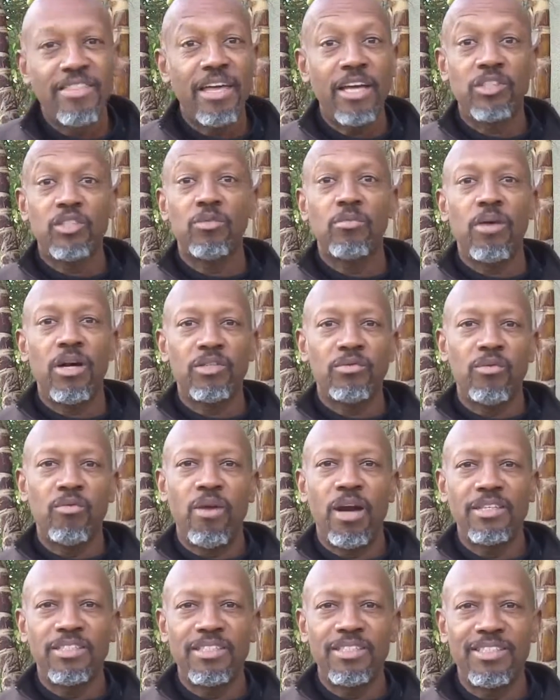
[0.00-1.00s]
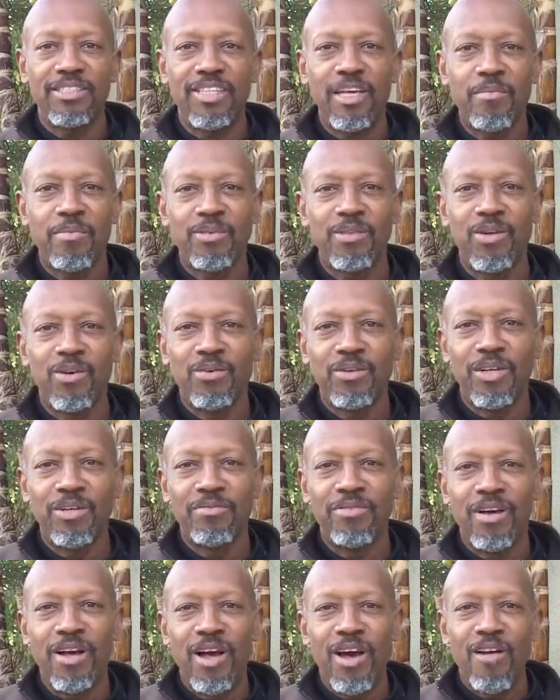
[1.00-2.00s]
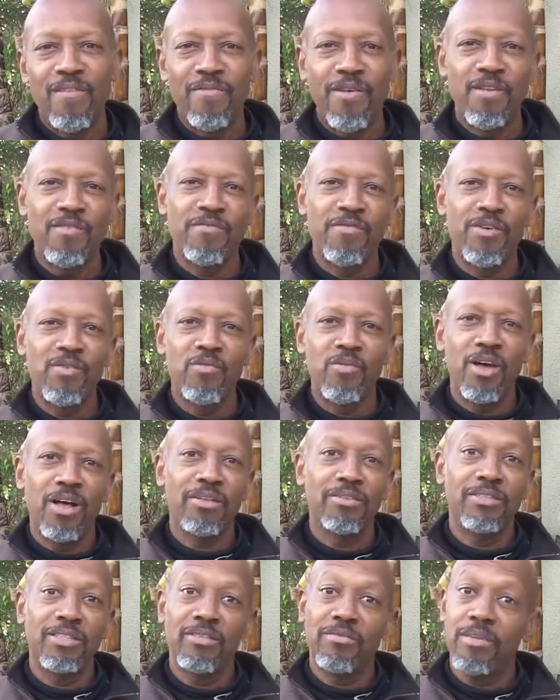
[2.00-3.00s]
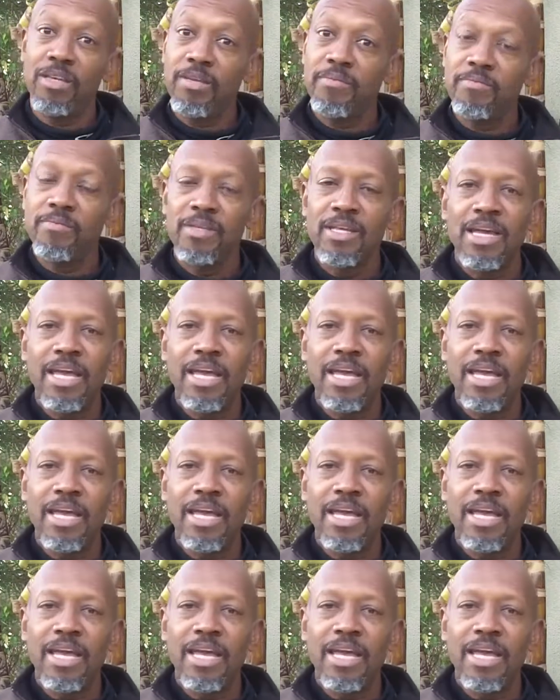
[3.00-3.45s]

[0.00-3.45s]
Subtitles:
Thanks so much for watching this episode of FunFitWelltv,